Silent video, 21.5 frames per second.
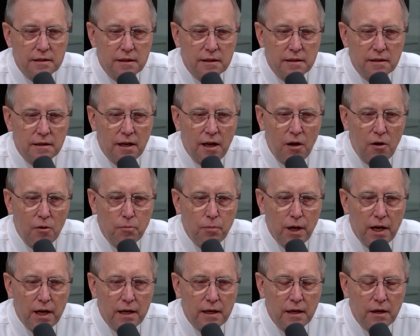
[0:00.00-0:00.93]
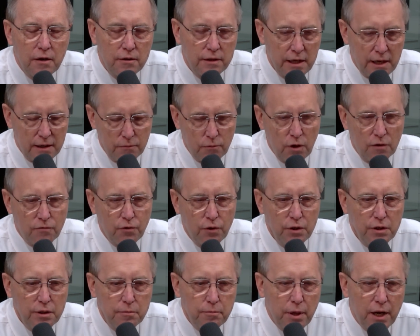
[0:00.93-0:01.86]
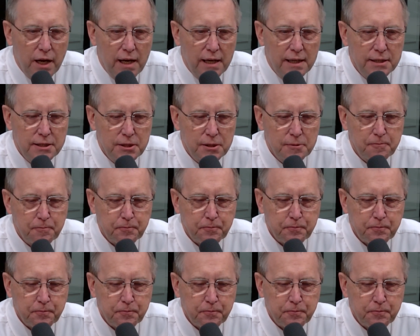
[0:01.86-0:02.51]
law passed, or that referendum passed,